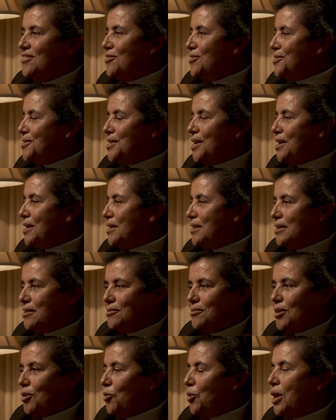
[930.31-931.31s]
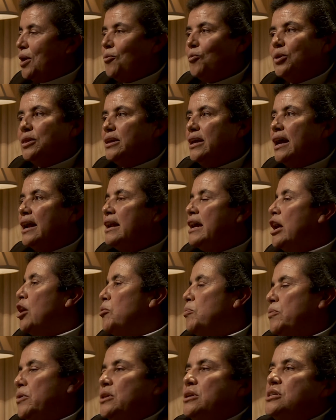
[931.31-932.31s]
Those are, and when they are
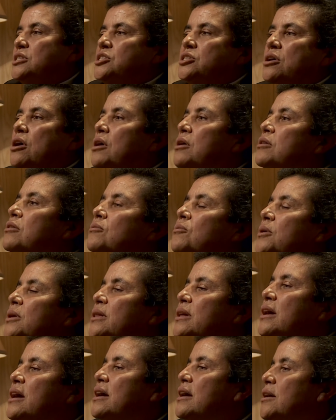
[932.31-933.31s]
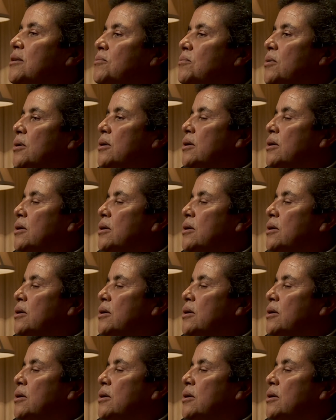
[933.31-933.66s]
helping each other, when they are